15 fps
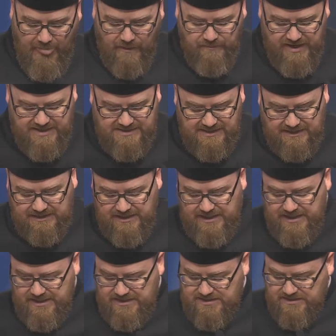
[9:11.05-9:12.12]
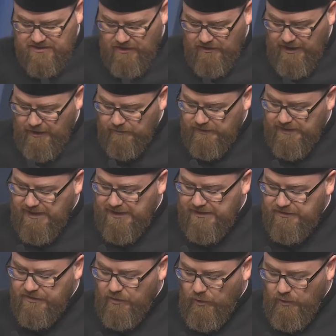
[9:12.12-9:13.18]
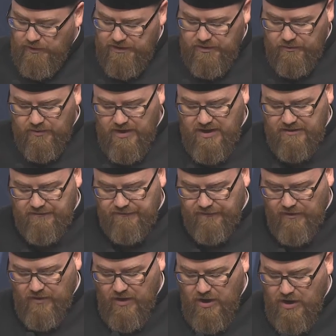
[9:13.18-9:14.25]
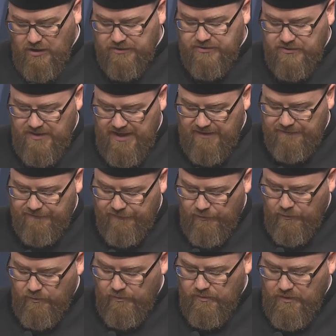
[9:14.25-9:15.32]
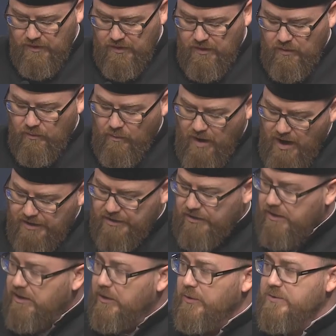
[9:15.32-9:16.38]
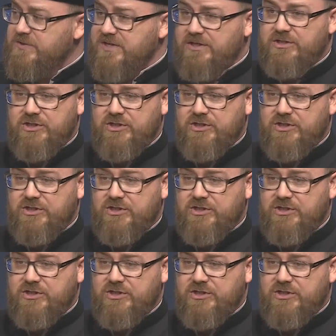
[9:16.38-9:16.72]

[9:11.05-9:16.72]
The basic needs are outlined in the Holy Quran for all to have food, water, clothes, and